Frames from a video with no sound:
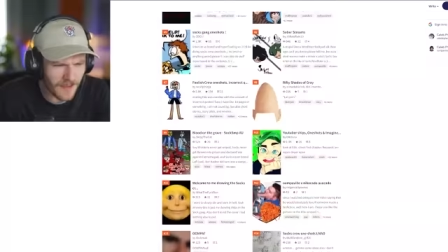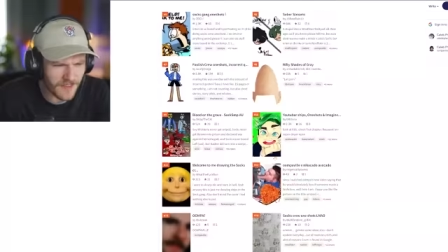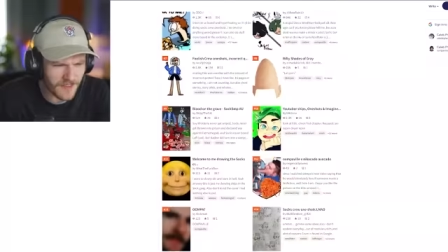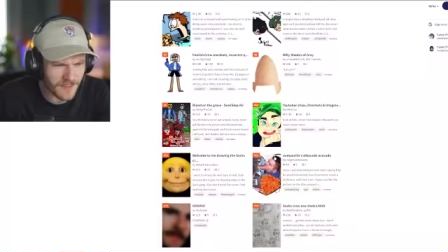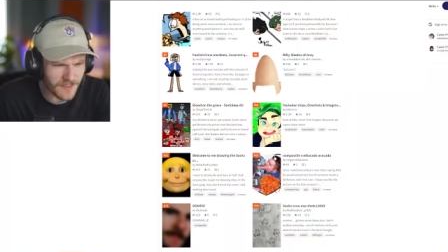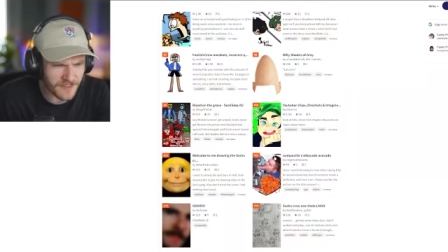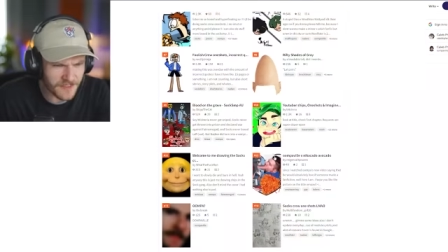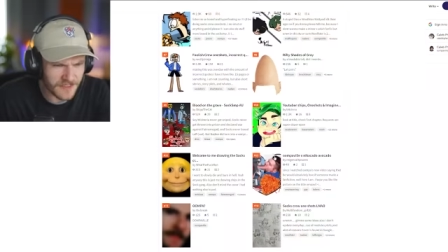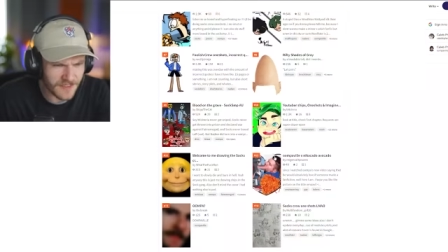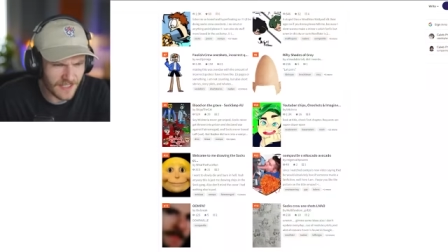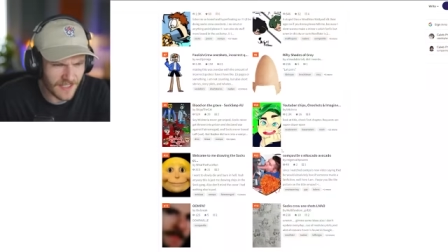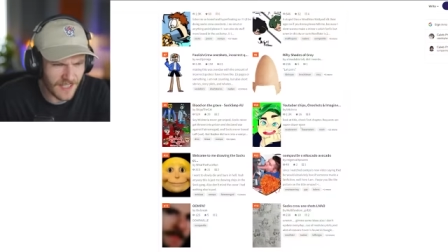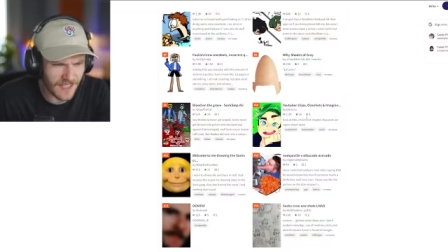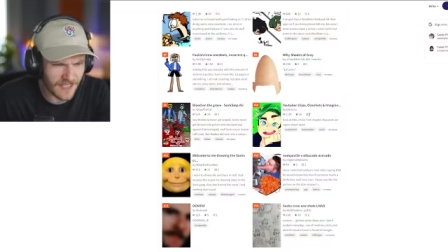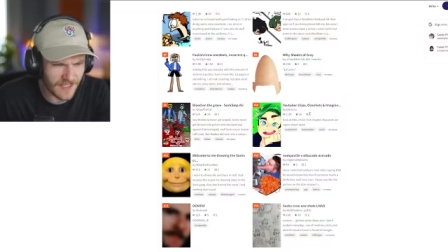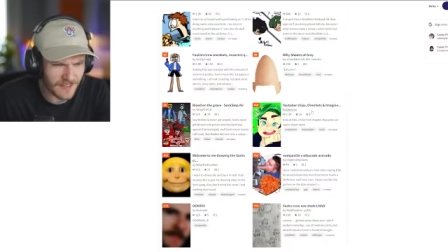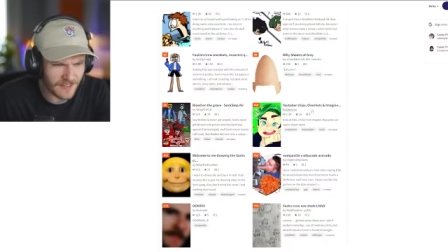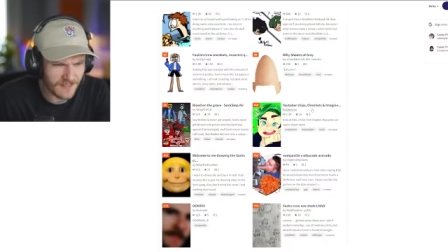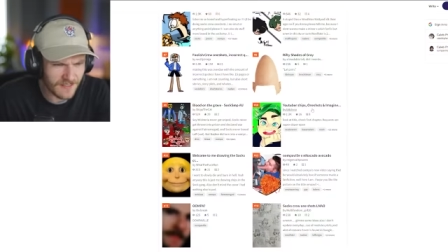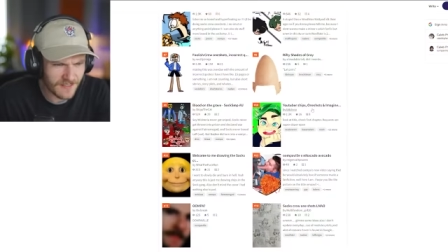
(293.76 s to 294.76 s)
And there's a
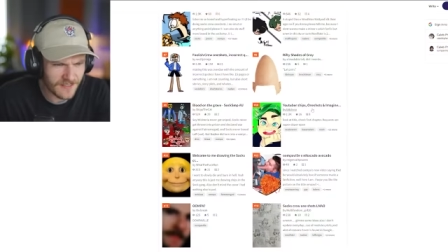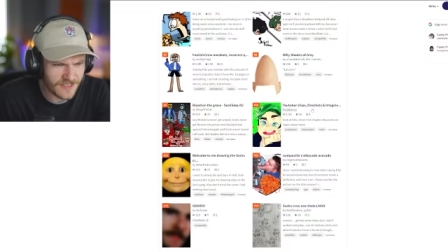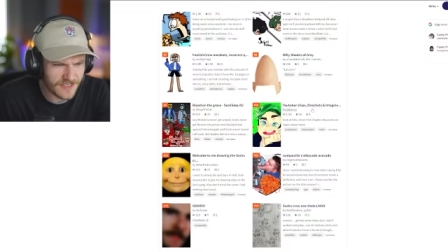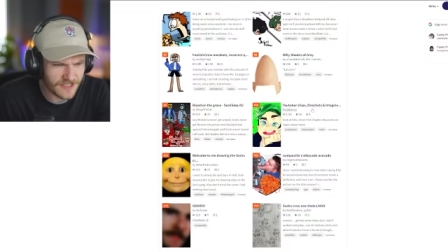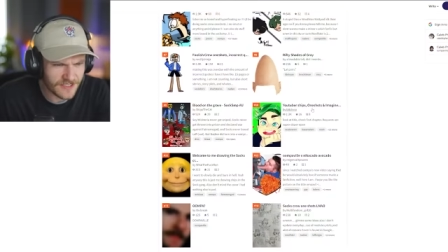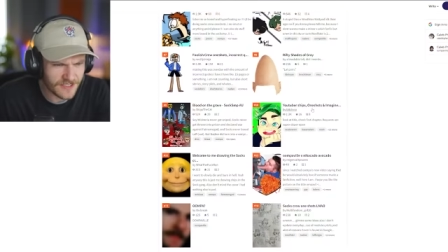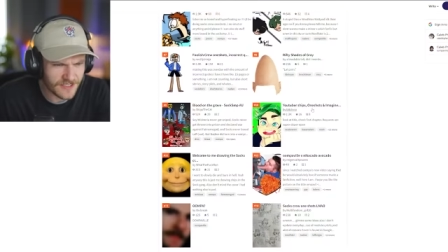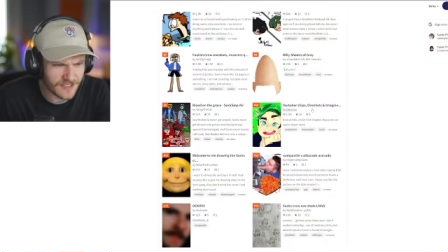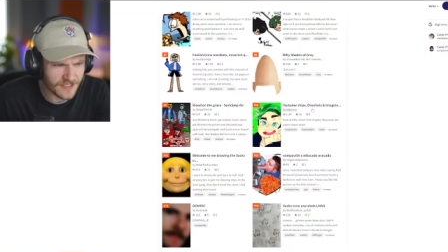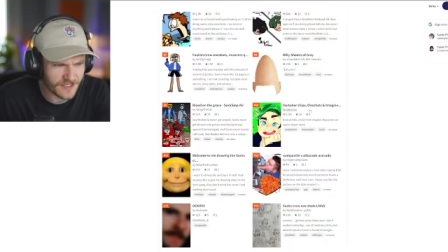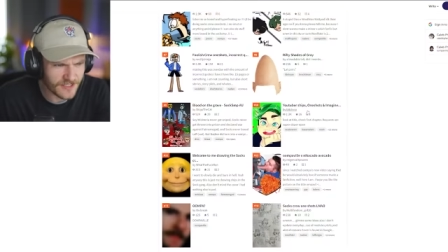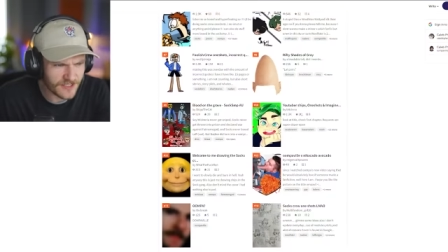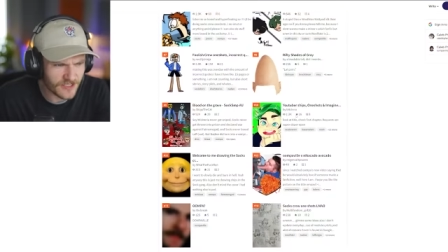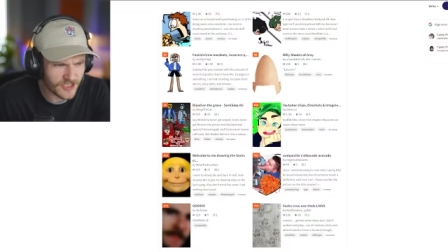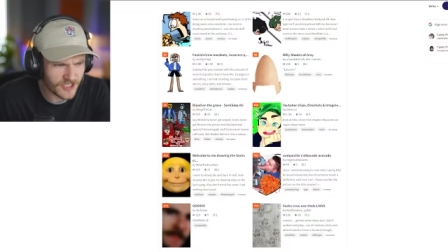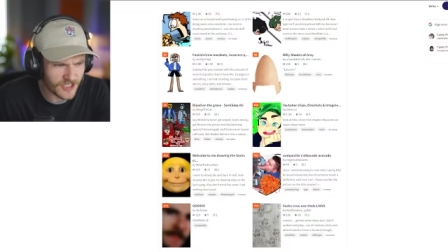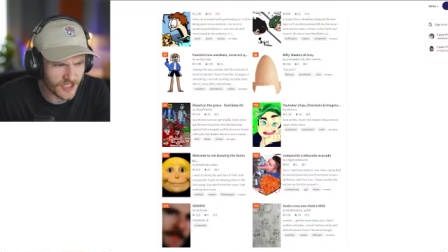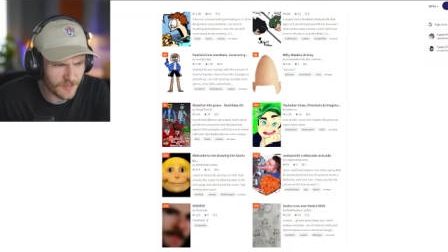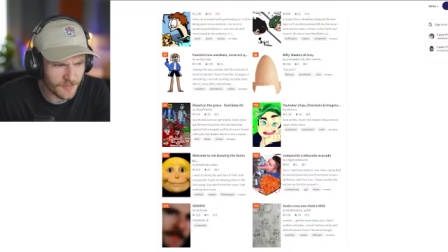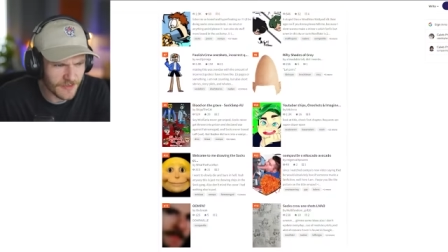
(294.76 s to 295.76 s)
lot of just
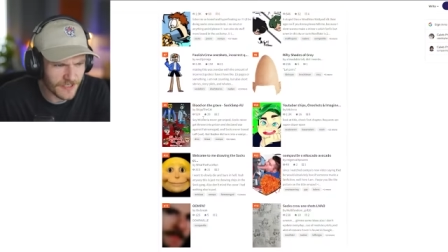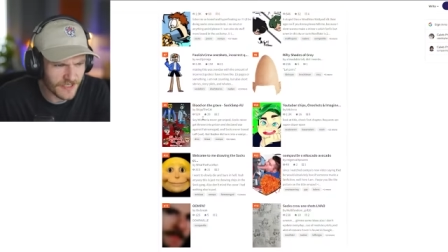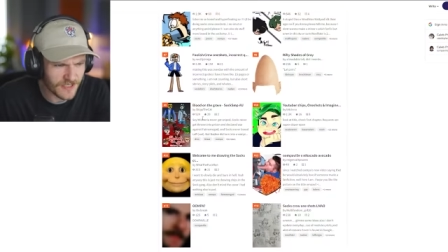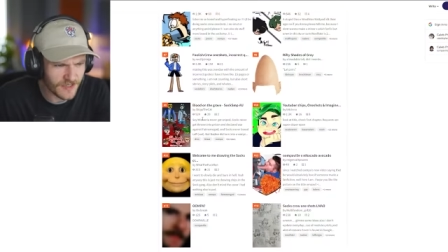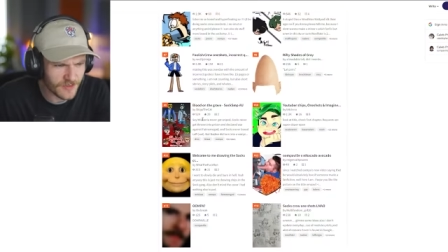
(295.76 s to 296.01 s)
shipping